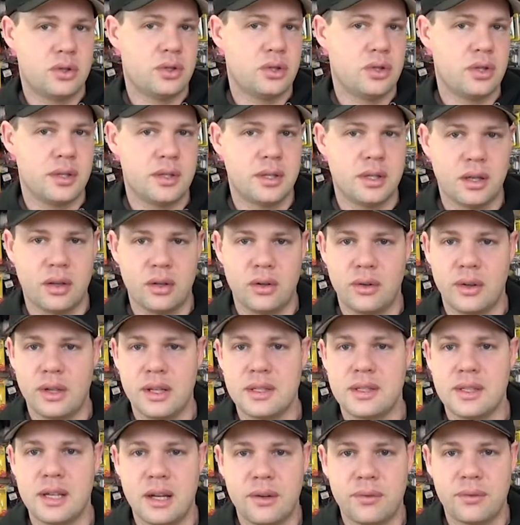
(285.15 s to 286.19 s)
just a little
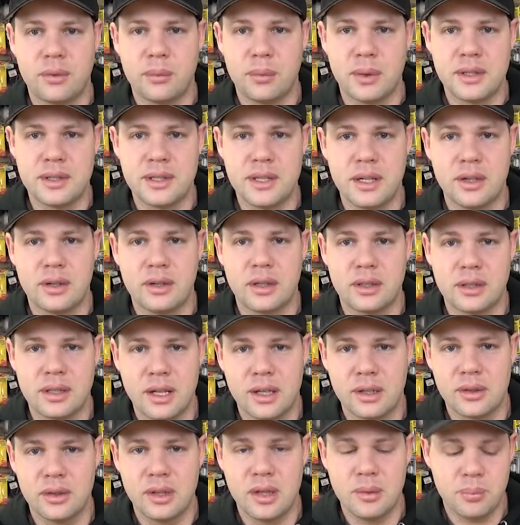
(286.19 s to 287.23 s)
insight from us here at
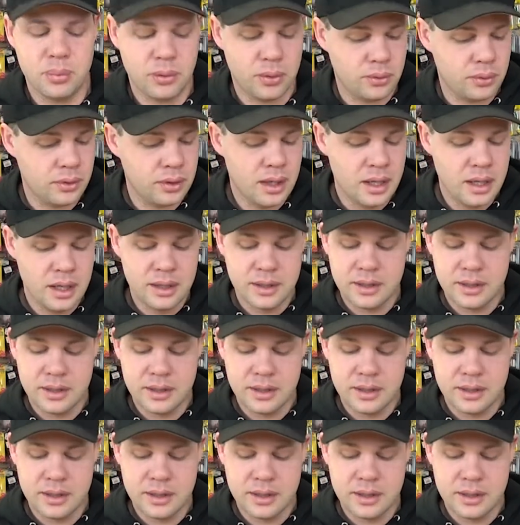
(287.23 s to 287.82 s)
Tackle Depot.